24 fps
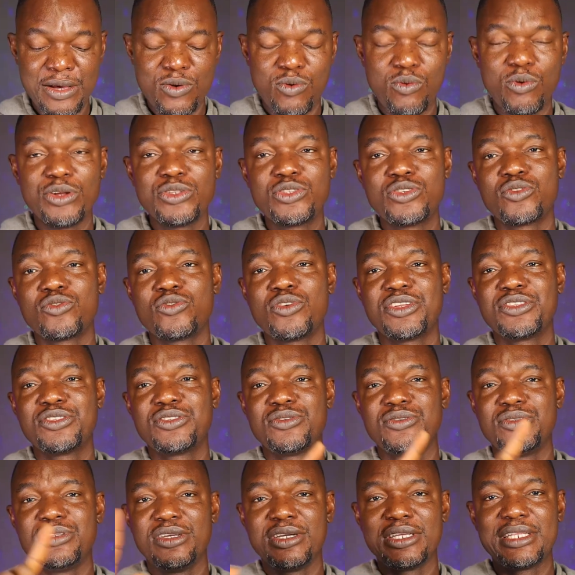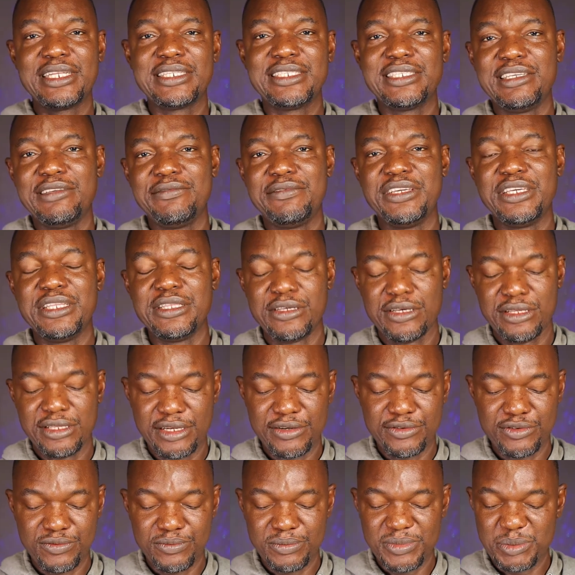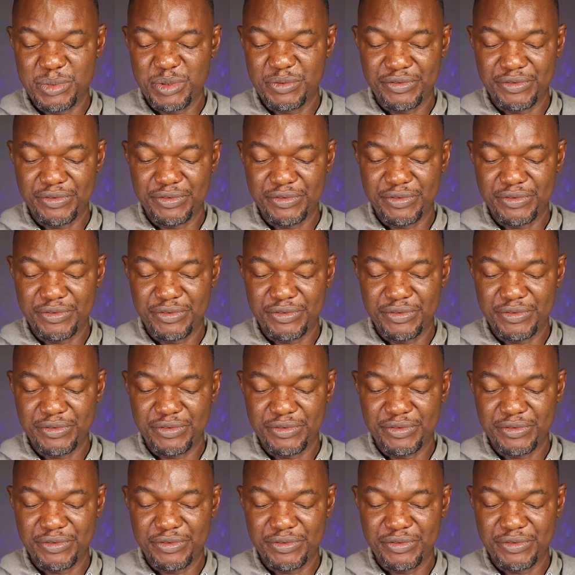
we want to run to the other TV in the other room, maybe